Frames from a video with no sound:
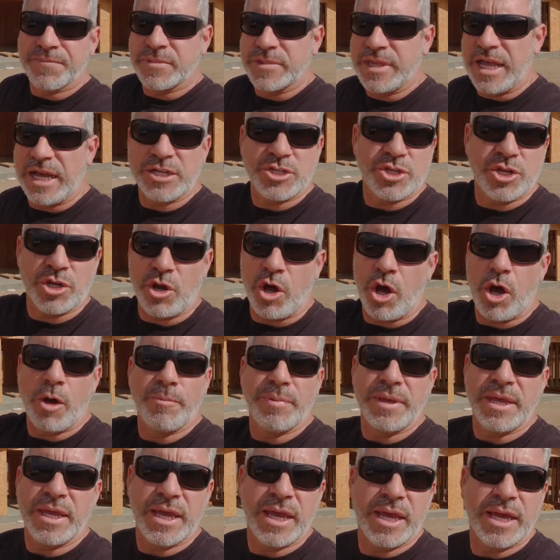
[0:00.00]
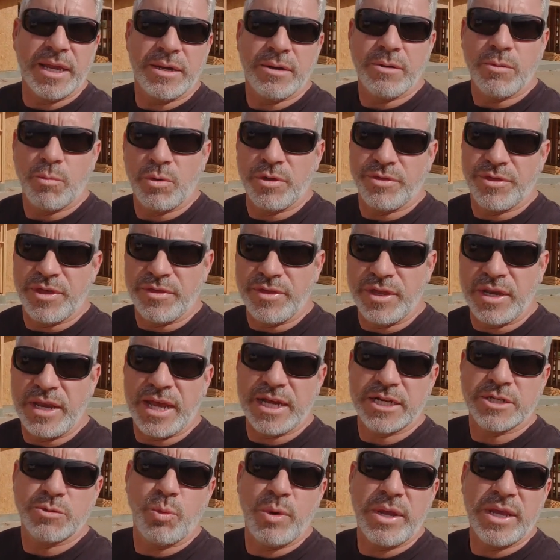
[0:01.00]
That should all be in within the
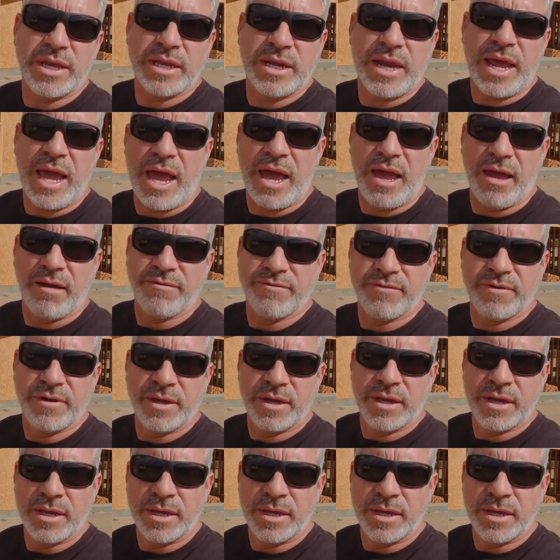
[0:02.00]
next week and a half.